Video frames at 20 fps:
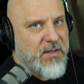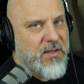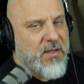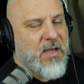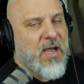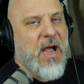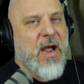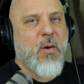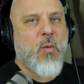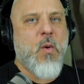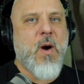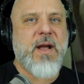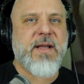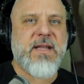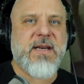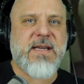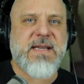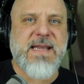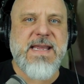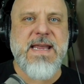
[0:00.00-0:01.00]
I want
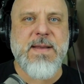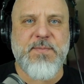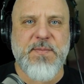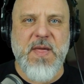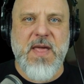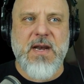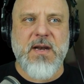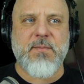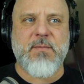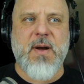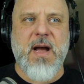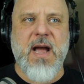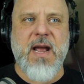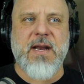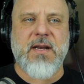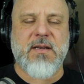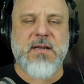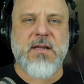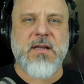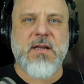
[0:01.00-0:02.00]
you to keep that in
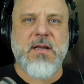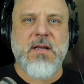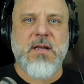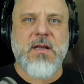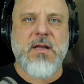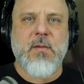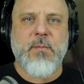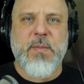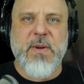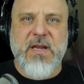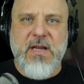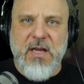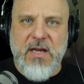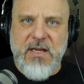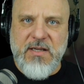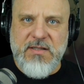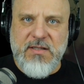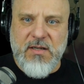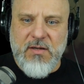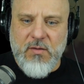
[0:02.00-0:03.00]
mind,
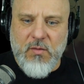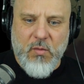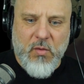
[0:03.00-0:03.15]
because